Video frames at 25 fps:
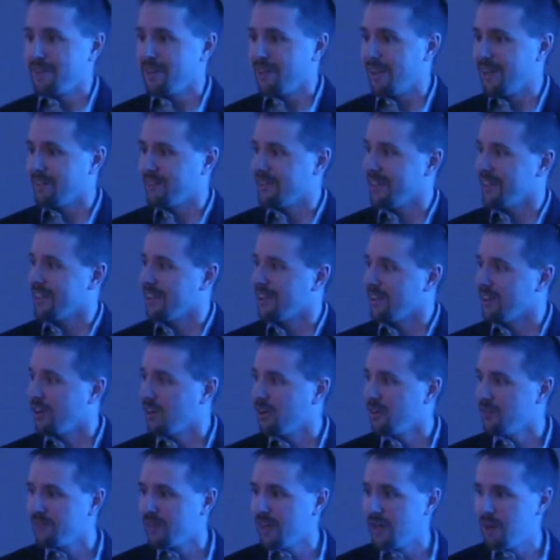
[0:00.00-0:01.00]
and taking
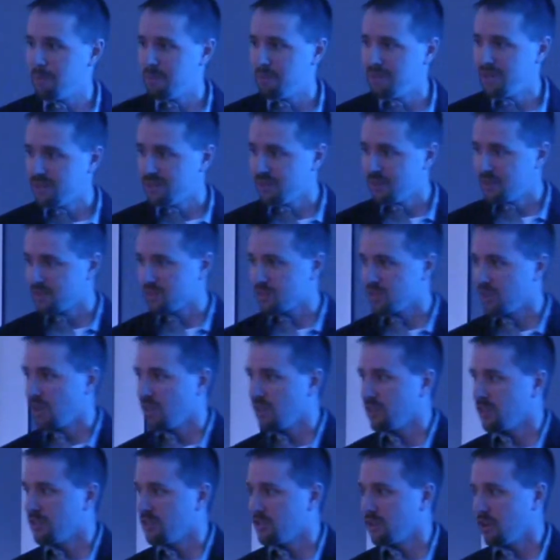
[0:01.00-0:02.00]
all of that business
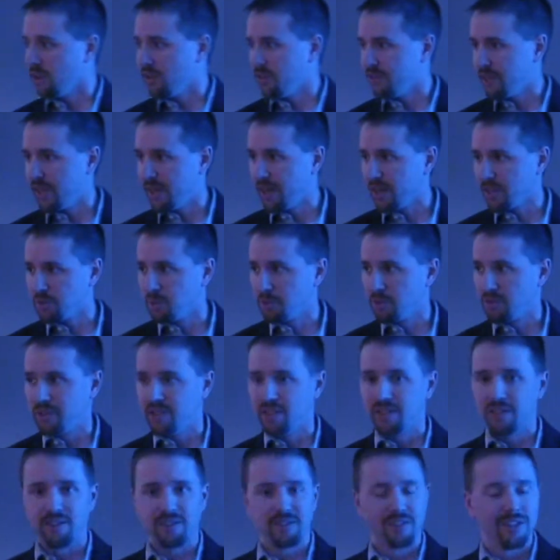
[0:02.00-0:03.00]
knowledge, all of that
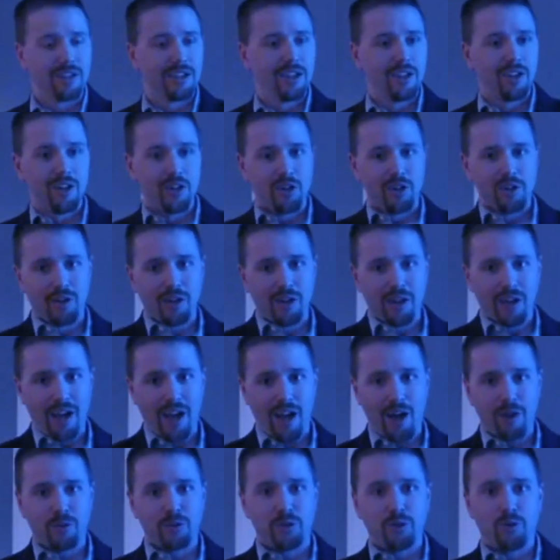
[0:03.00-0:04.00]
expertise
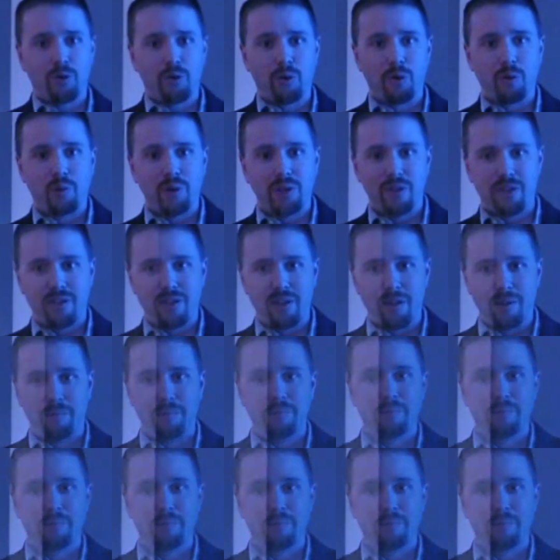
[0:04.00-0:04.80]
out the door with them.